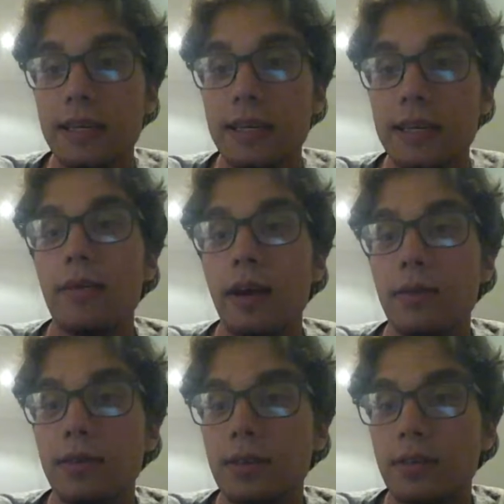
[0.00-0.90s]
when he
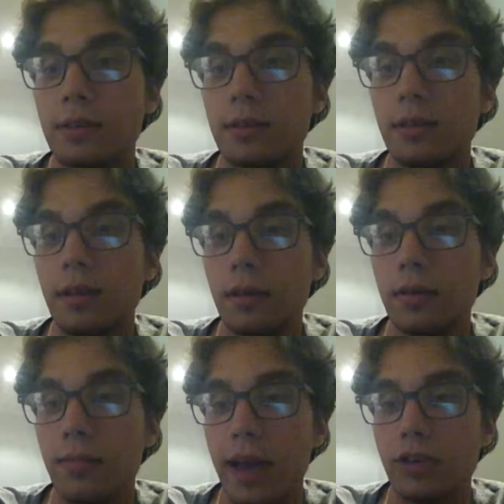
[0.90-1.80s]
was
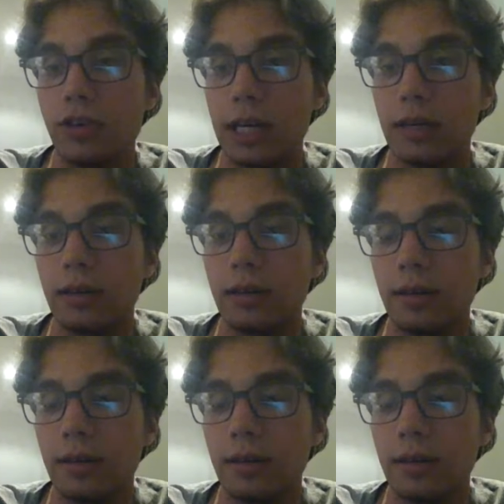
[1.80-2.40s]
managing